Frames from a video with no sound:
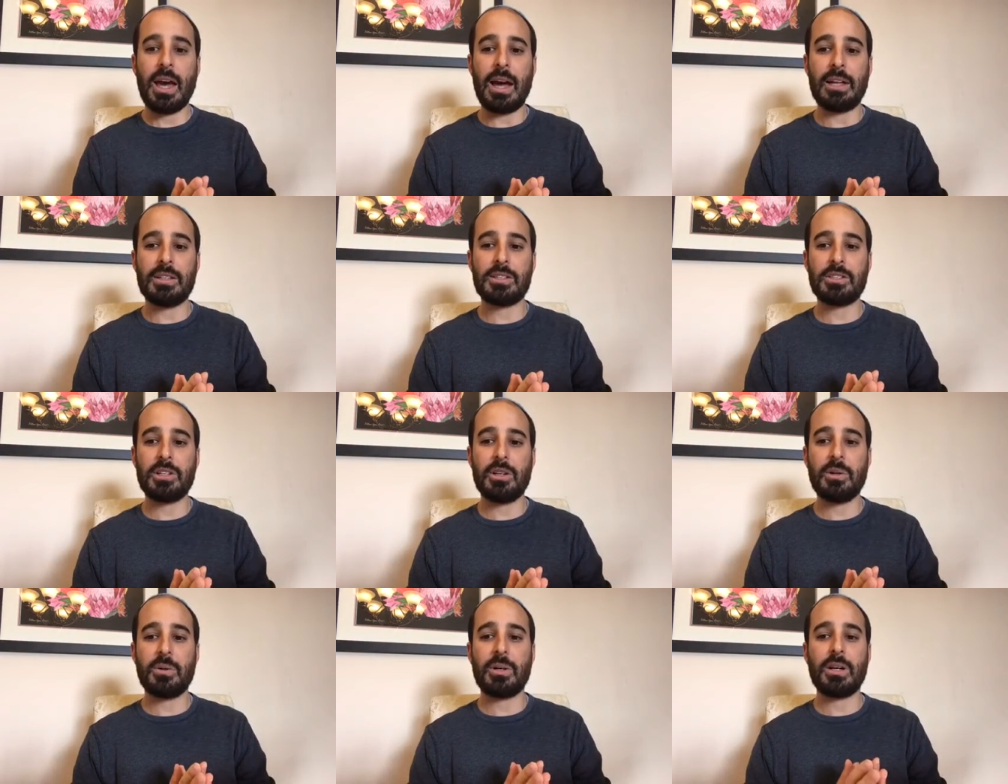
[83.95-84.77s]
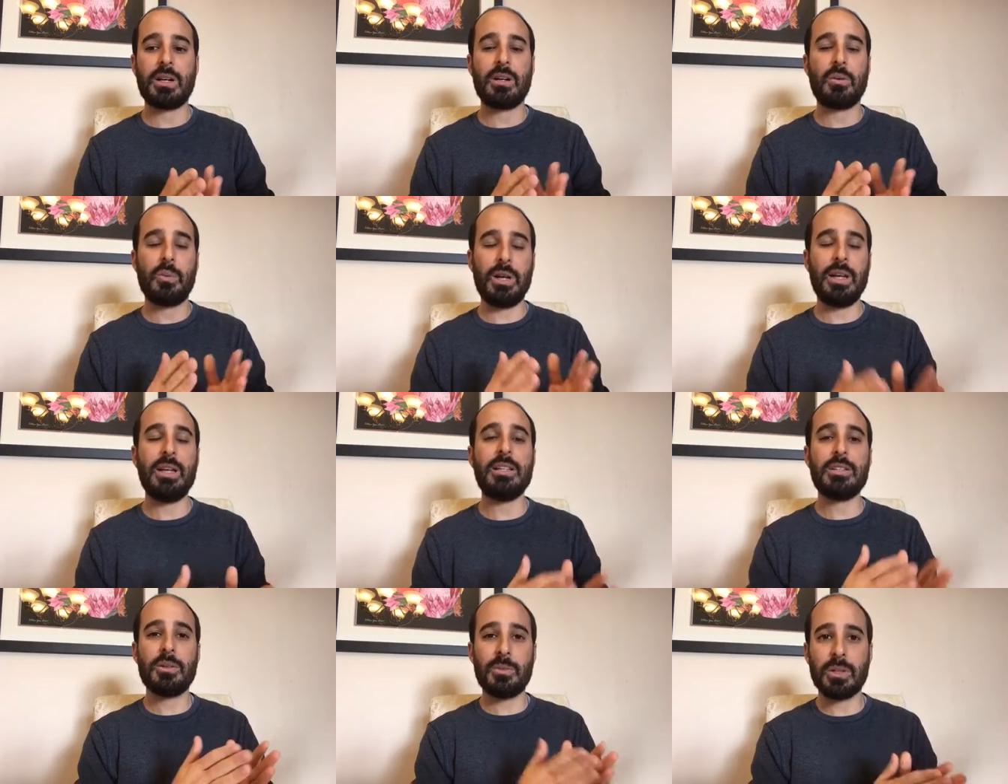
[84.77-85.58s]
And so we
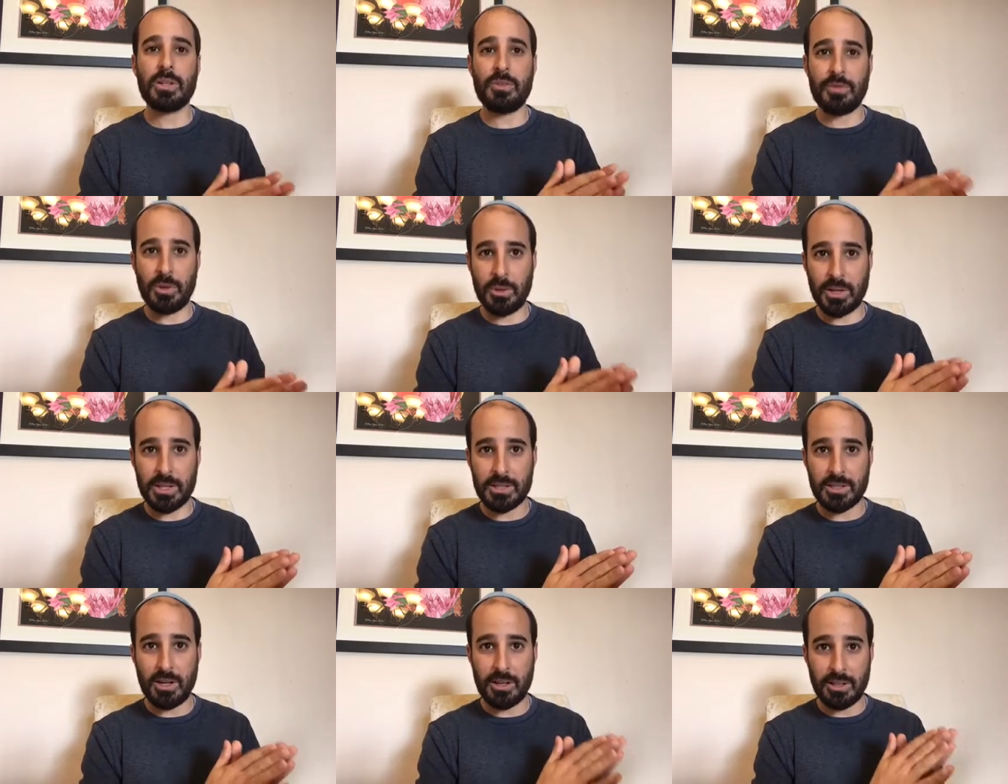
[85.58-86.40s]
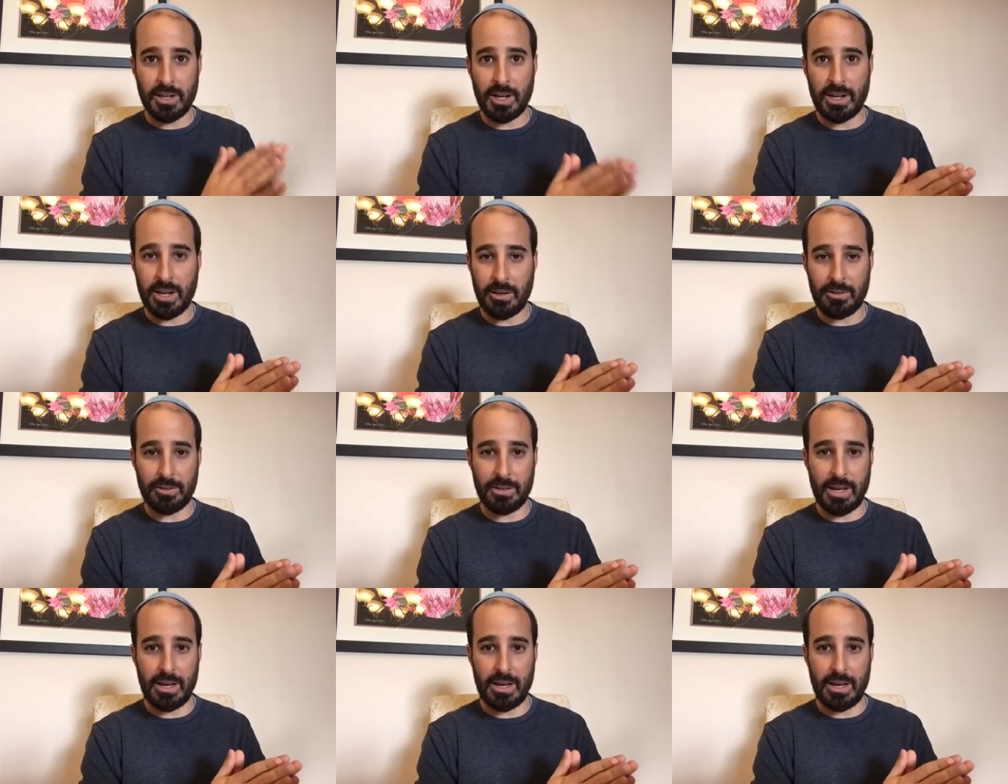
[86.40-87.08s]
need to really focus on gut health.